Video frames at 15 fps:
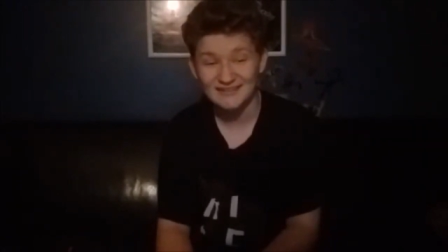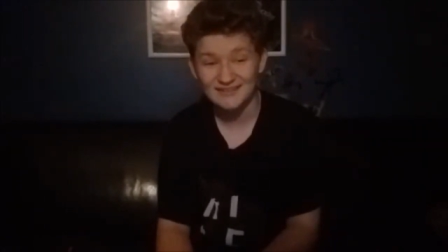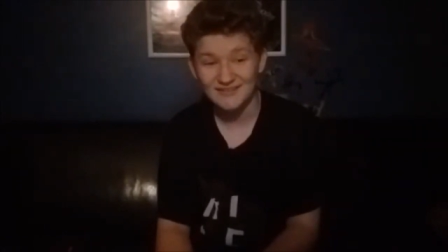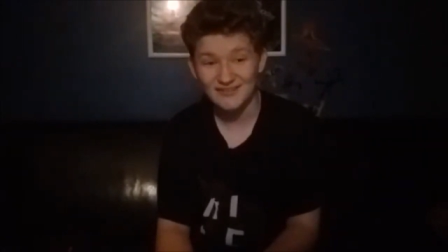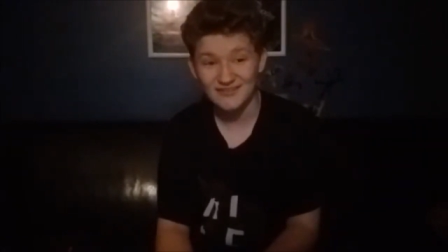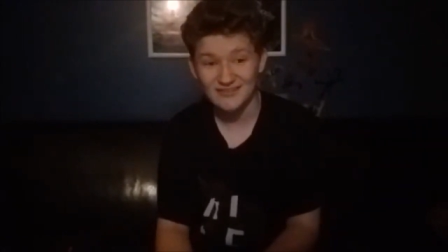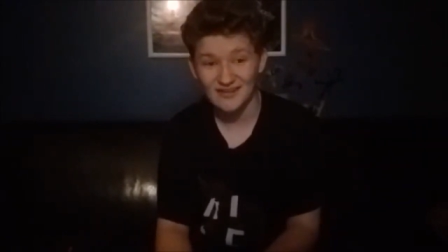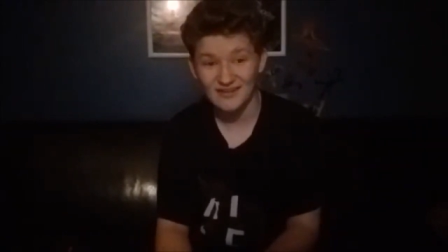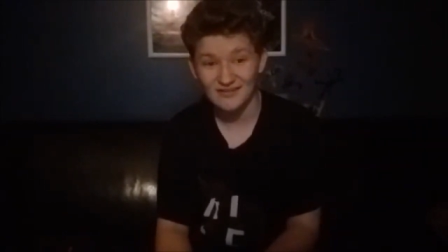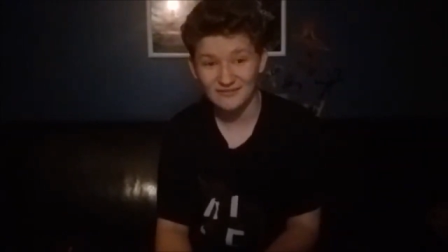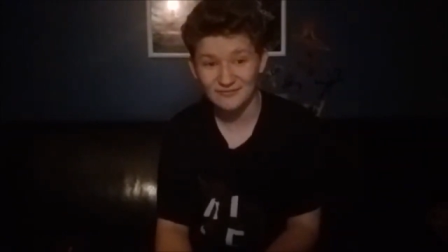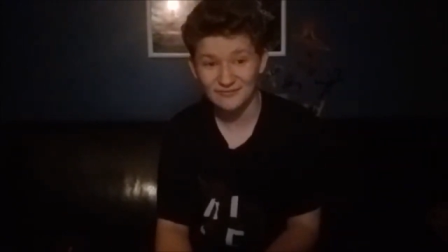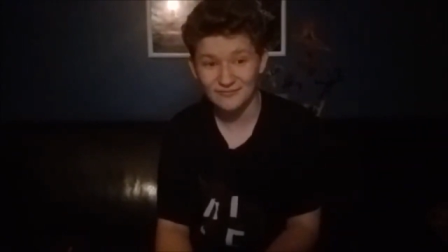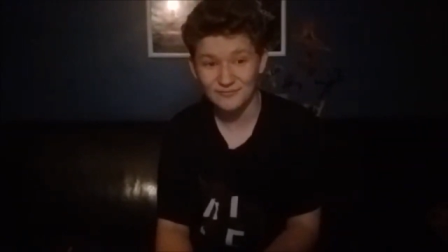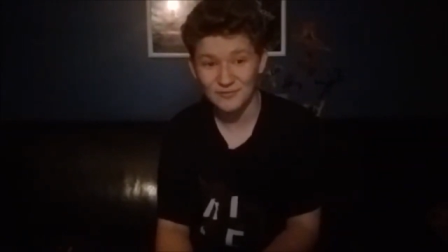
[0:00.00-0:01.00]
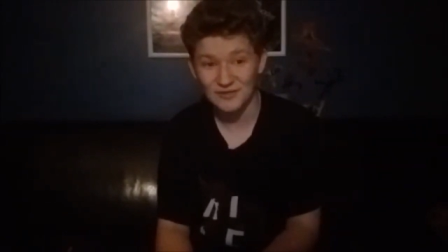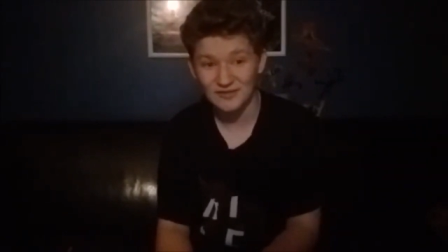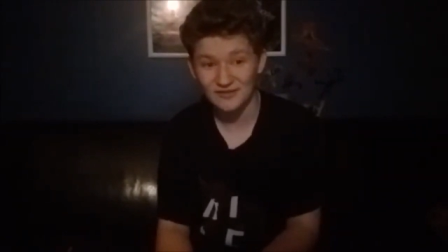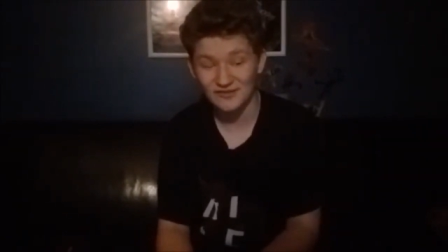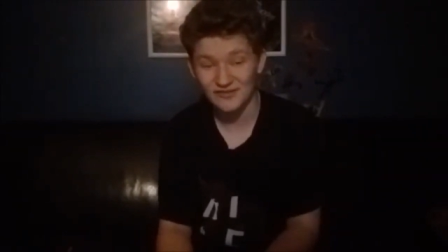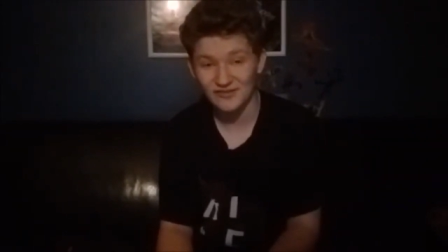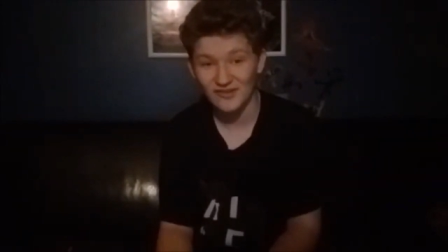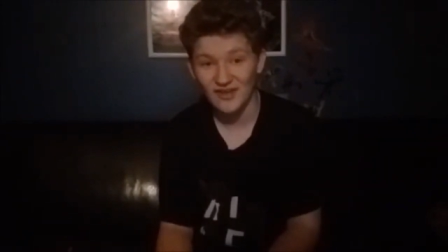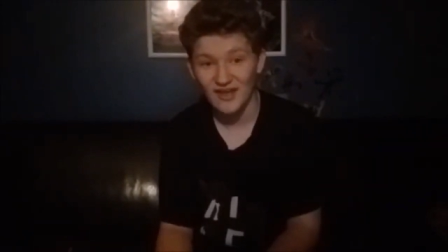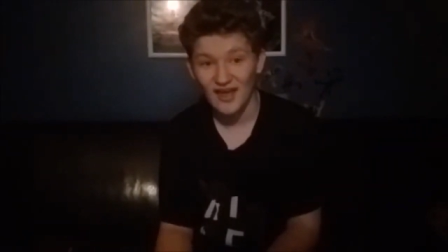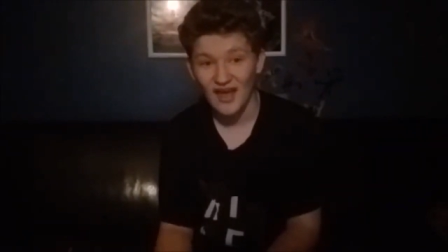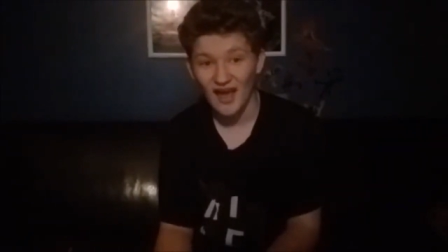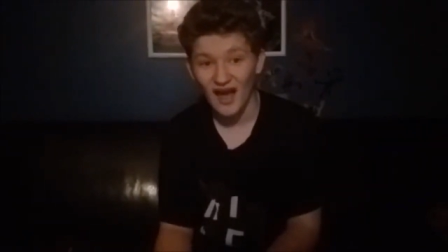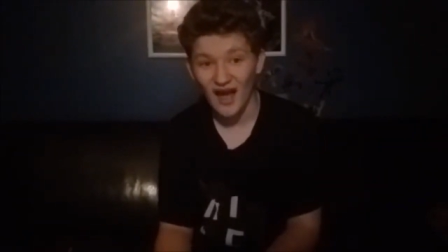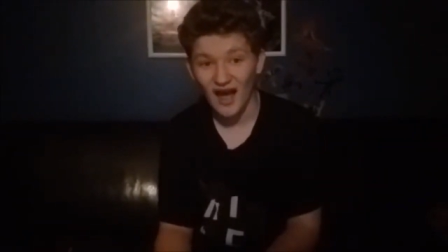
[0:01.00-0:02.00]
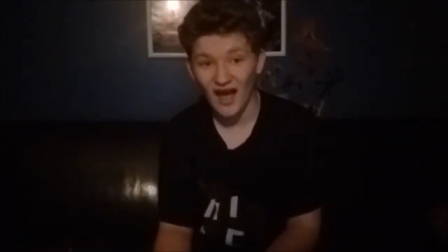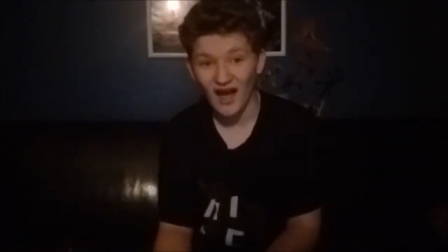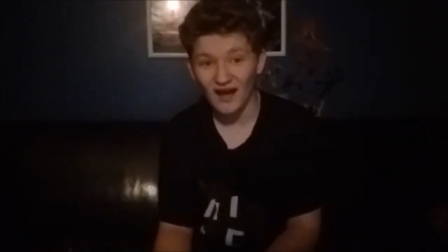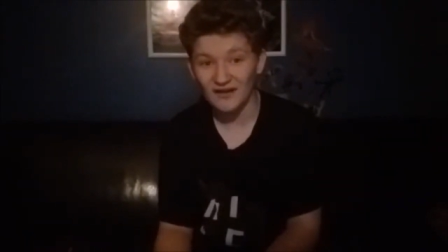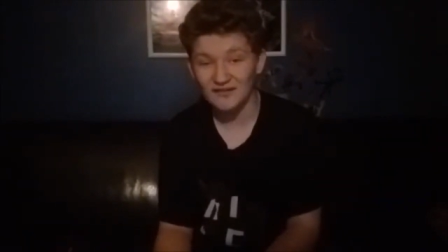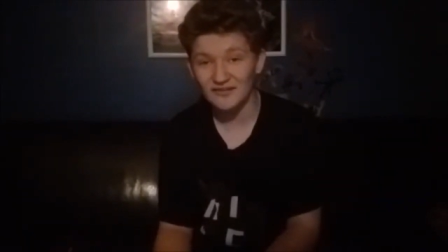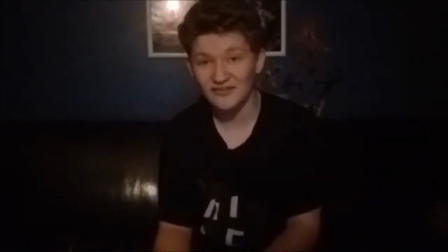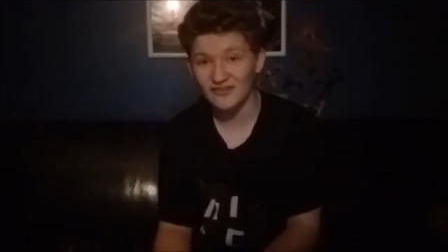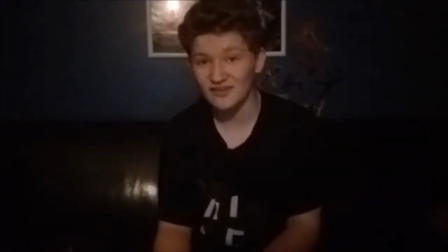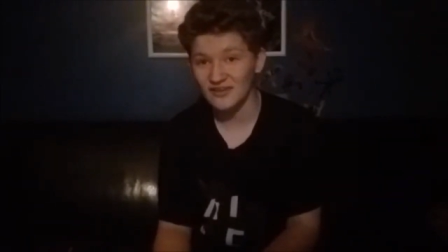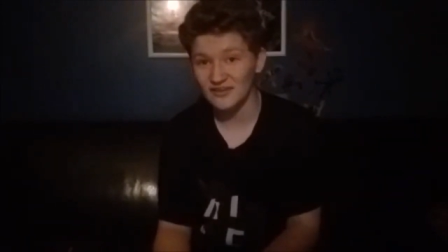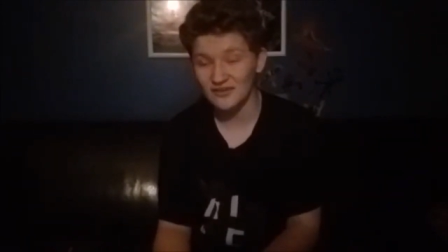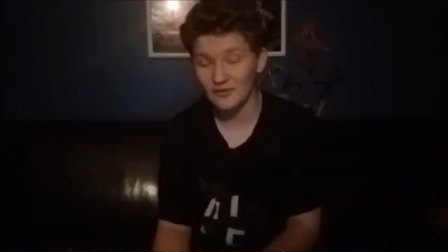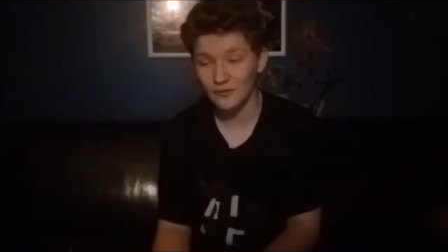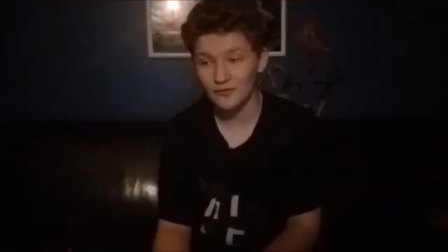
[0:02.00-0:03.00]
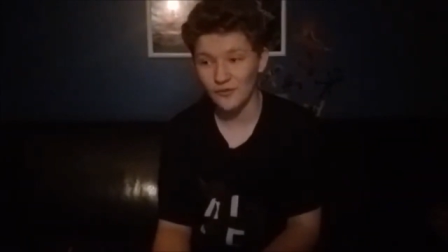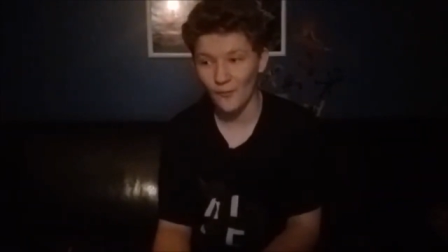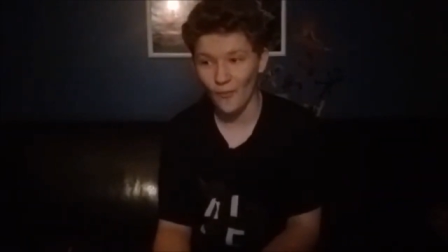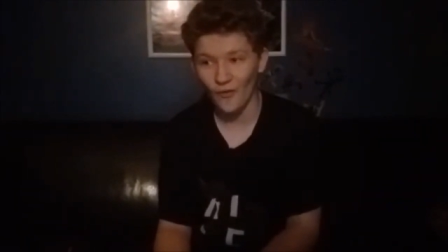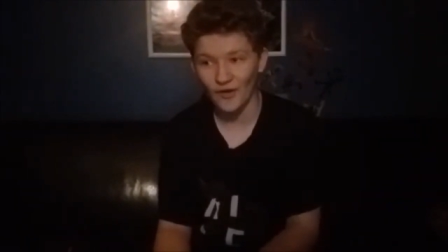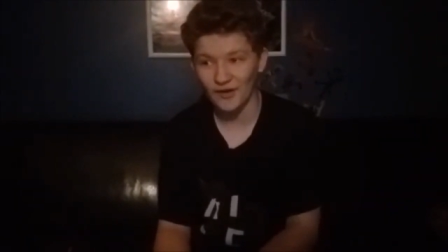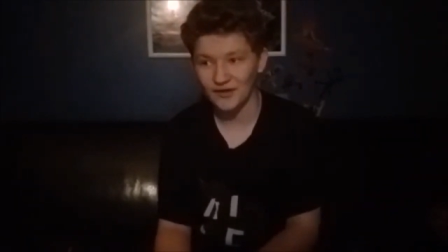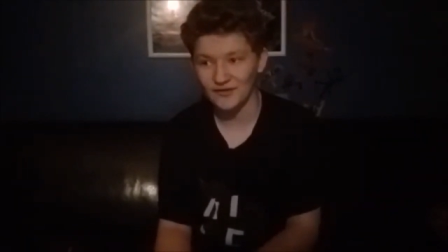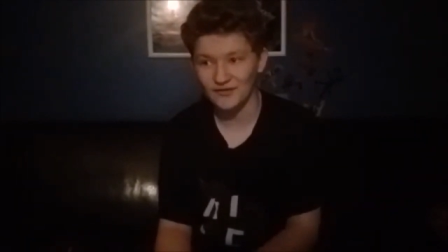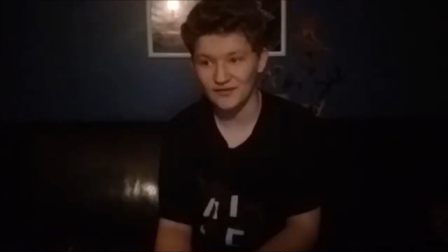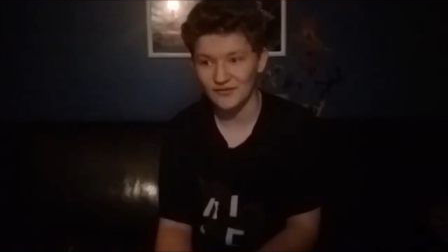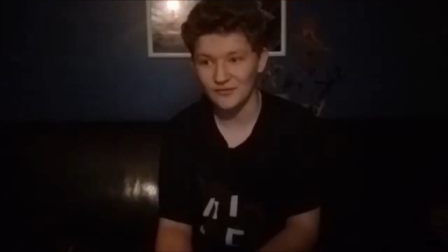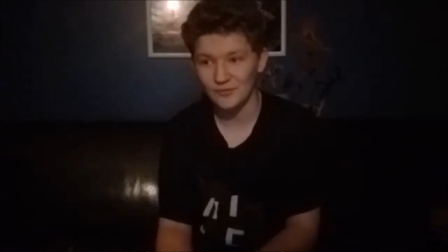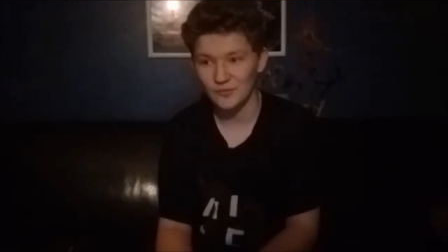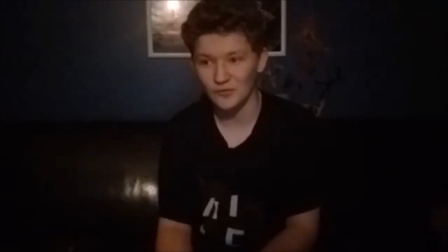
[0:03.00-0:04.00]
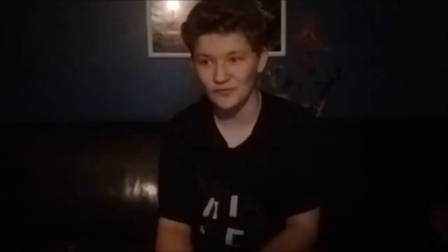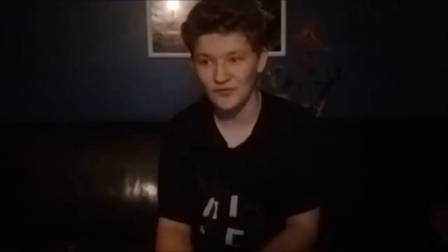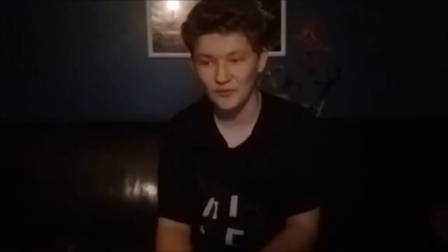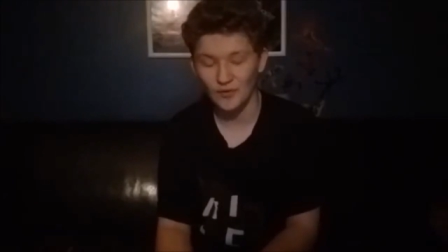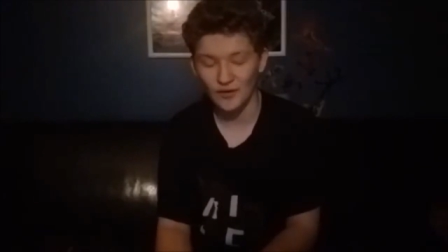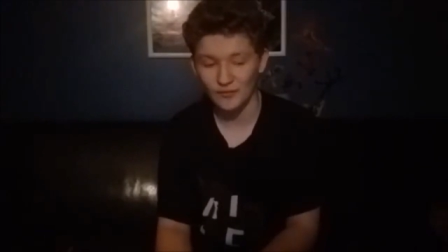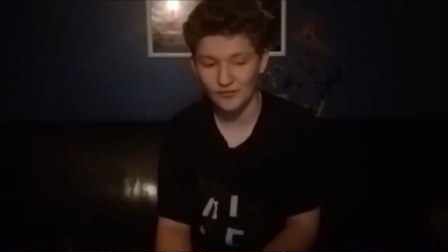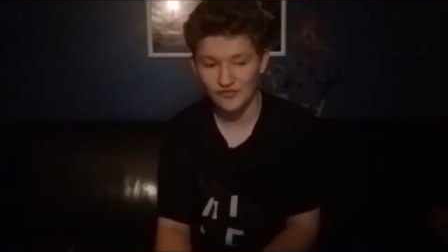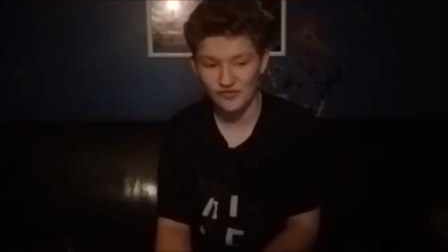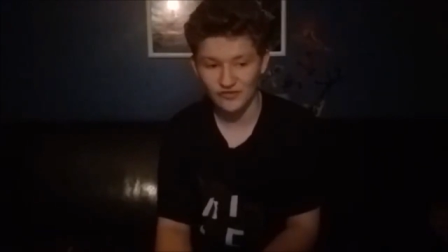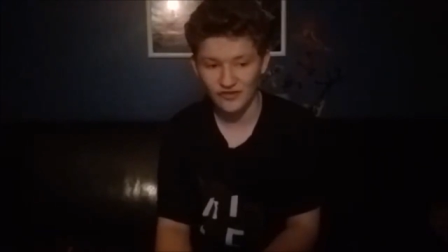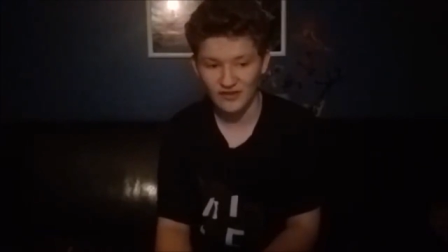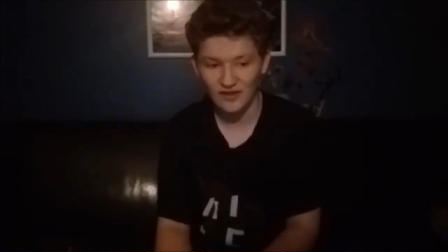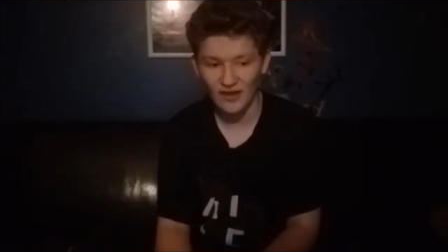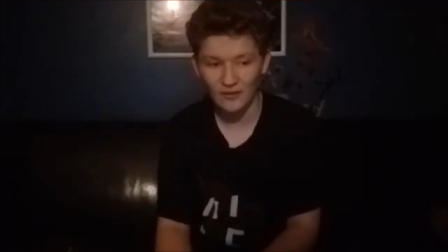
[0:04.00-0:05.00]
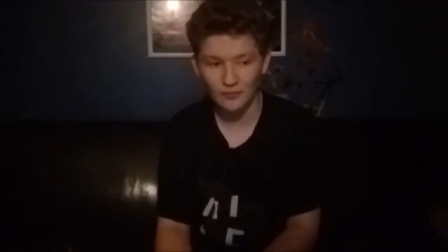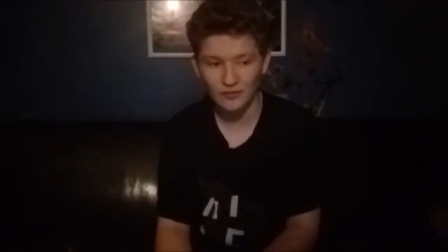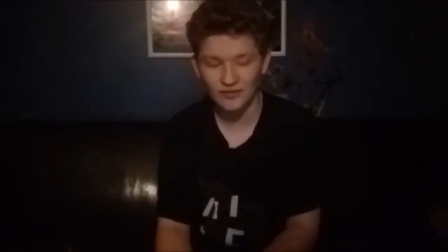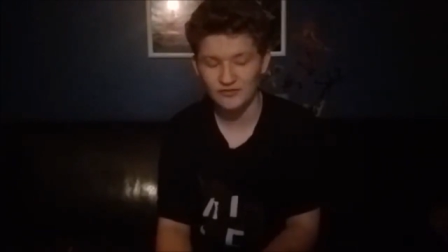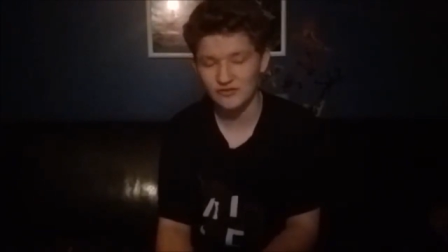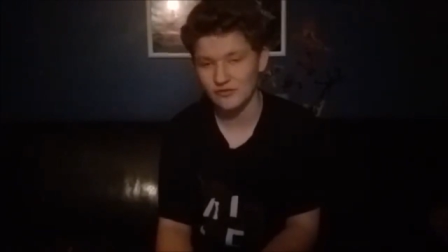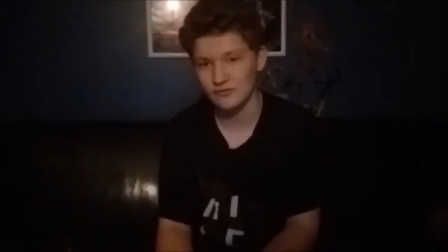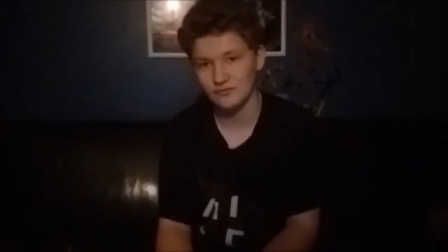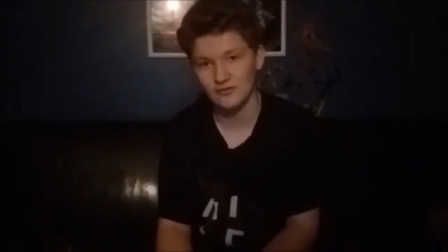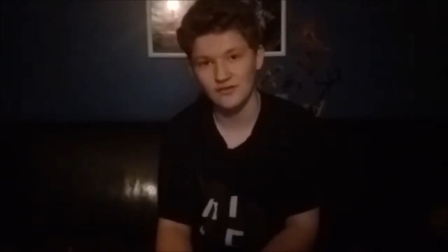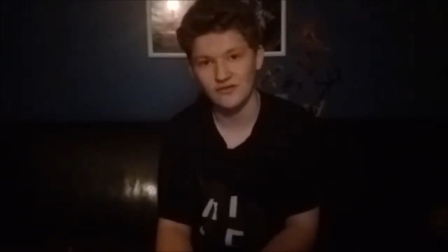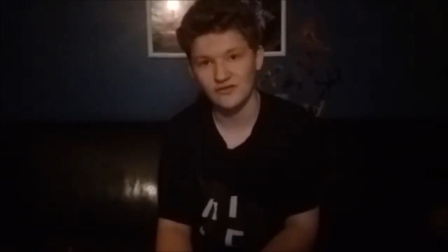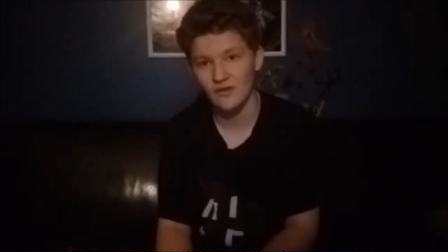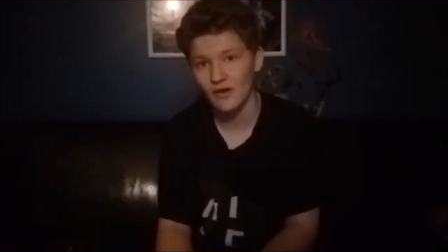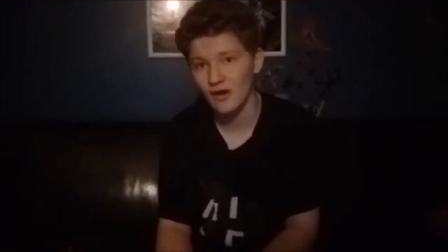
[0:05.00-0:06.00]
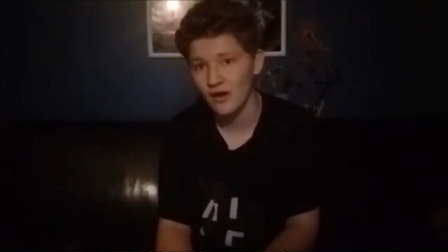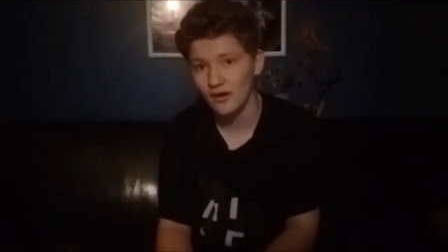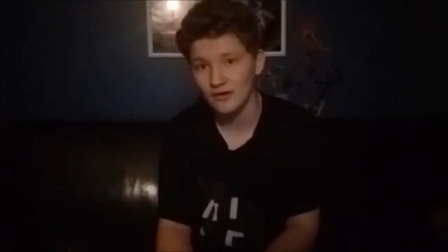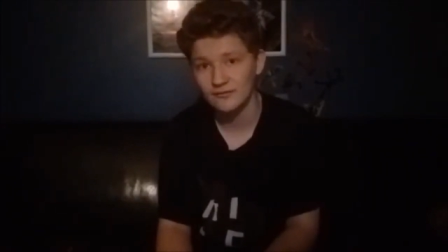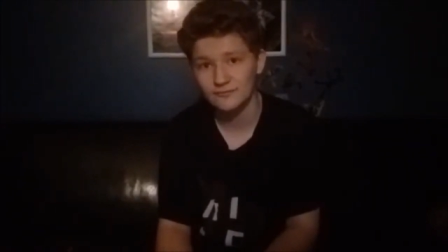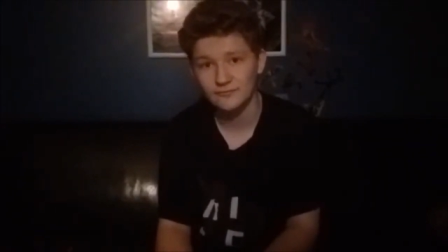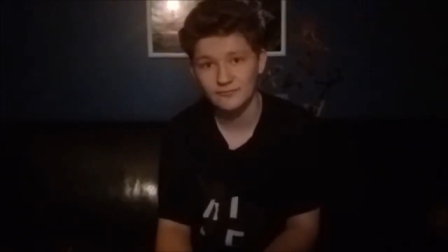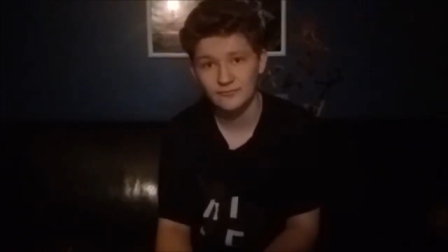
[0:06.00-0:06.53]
stuff, because honestly there was a point in this movie where I was just like, I want to turn this off,